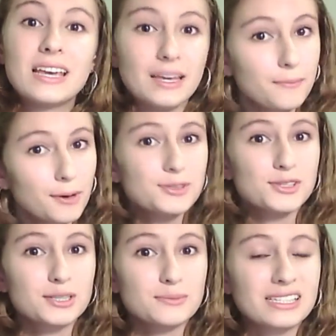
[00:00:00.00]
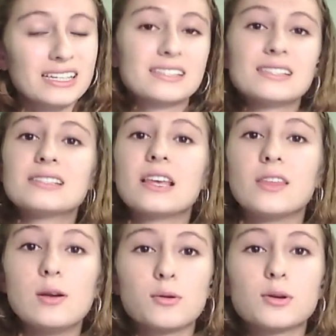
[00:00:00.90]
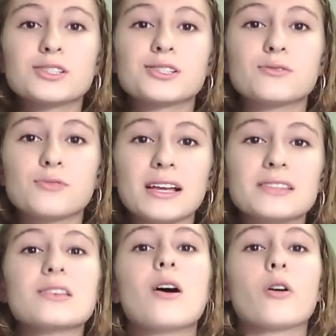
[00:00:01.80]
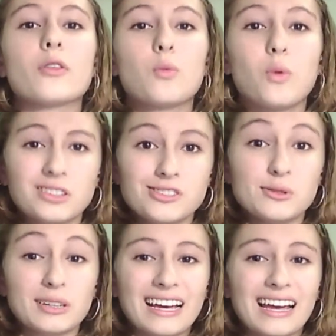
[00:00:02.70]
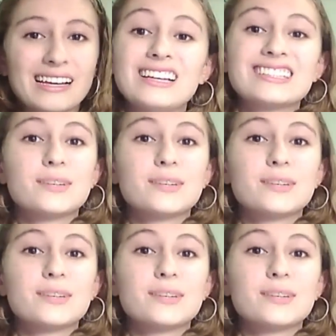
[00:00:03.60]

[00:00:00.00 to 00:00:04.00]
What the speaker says: In most circumstances, the Oranges and Reds are the ones you want to have.